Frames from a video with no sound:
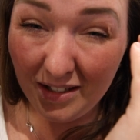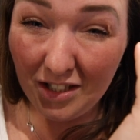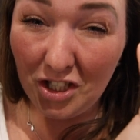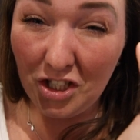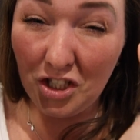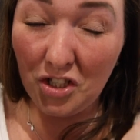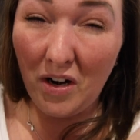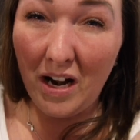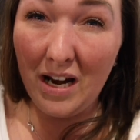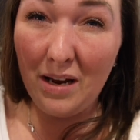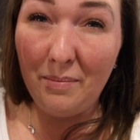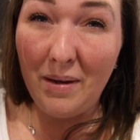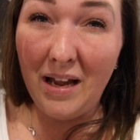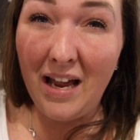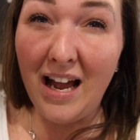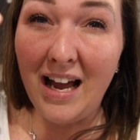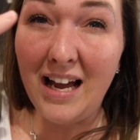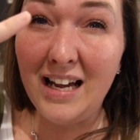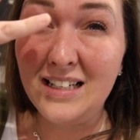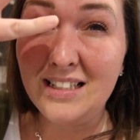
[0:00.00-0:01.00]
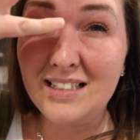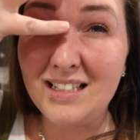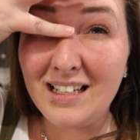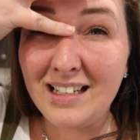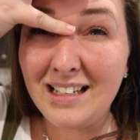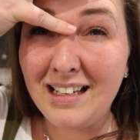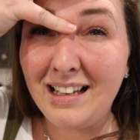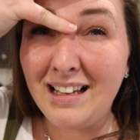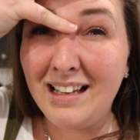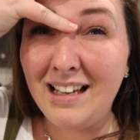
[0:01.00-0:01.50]
went straight in my eyes.
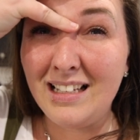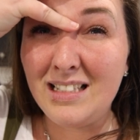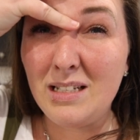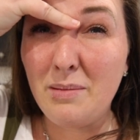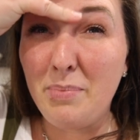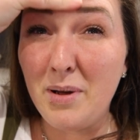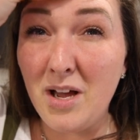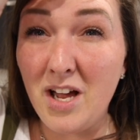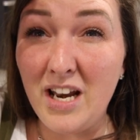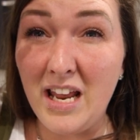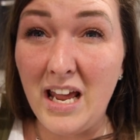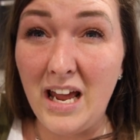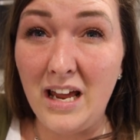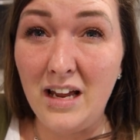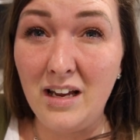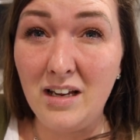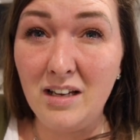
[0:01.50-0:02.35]
Has it burnt it?